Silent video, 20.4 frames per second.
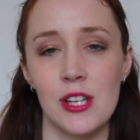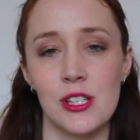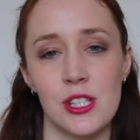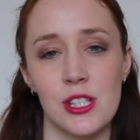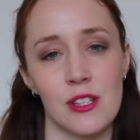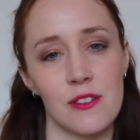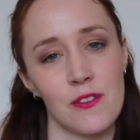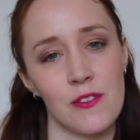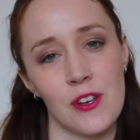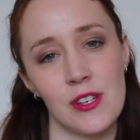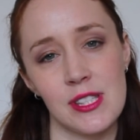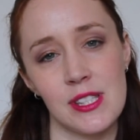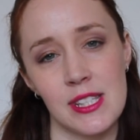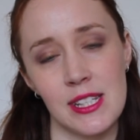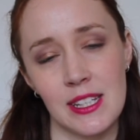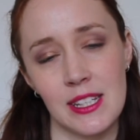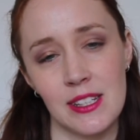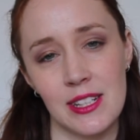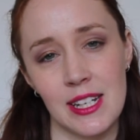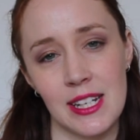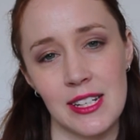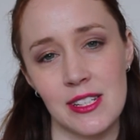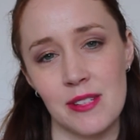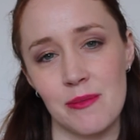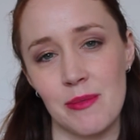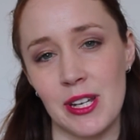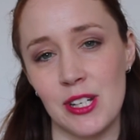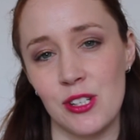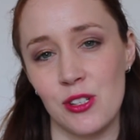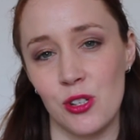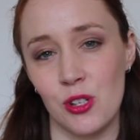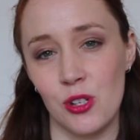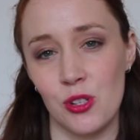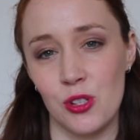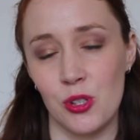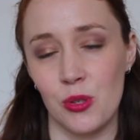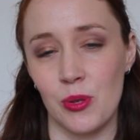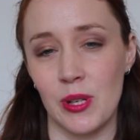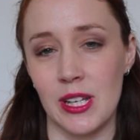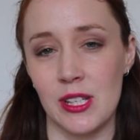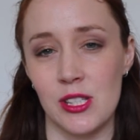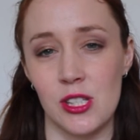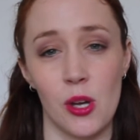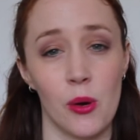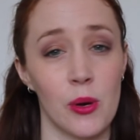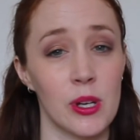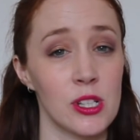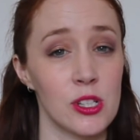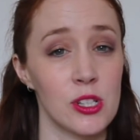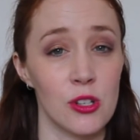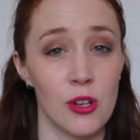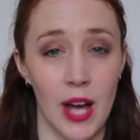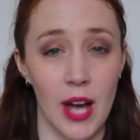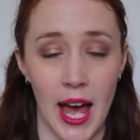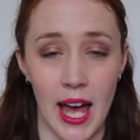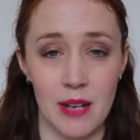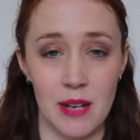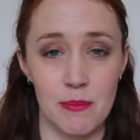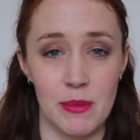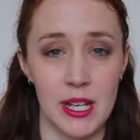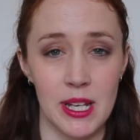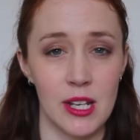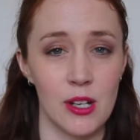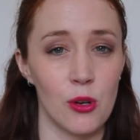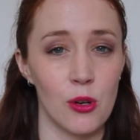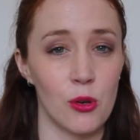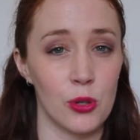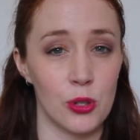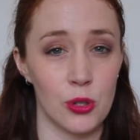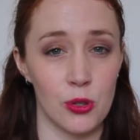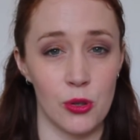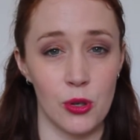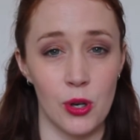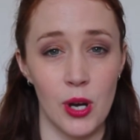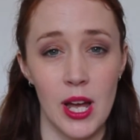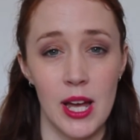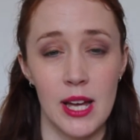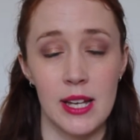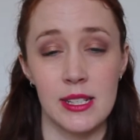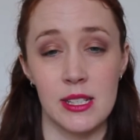So the first thing you need to make sure you're doing is going to your admin or your